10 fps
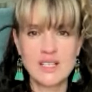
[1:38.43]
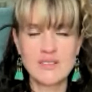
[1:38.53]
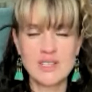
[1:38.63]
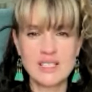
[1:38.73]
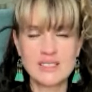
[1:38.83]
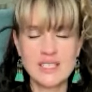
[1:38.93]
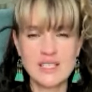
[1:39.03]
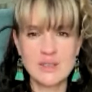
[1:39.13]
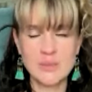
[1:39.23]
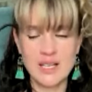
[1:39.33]
and really
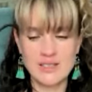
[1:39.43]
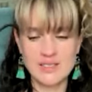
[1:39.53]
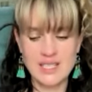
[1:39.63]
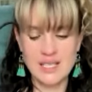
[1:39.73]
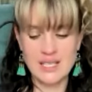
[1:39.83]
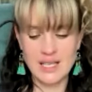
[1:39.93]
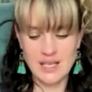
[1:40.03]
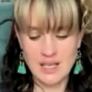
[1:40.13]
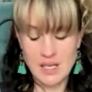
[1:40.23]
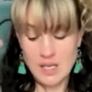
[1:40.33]
see them without
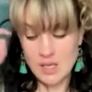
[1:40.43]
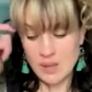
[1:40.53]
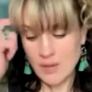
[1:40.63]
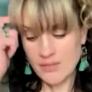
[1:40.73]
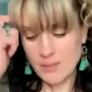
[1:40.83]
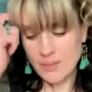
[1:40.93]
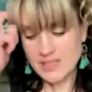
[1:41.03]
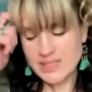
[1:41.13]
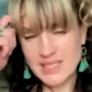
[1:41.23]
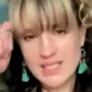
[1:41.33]
seeking. But often
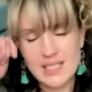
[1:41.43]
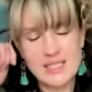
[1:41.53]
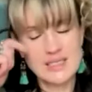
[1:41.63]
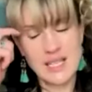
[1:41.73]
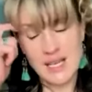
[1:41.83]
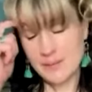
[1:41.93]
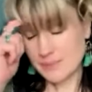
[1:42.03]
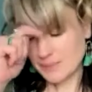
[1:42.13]
when seeking's there,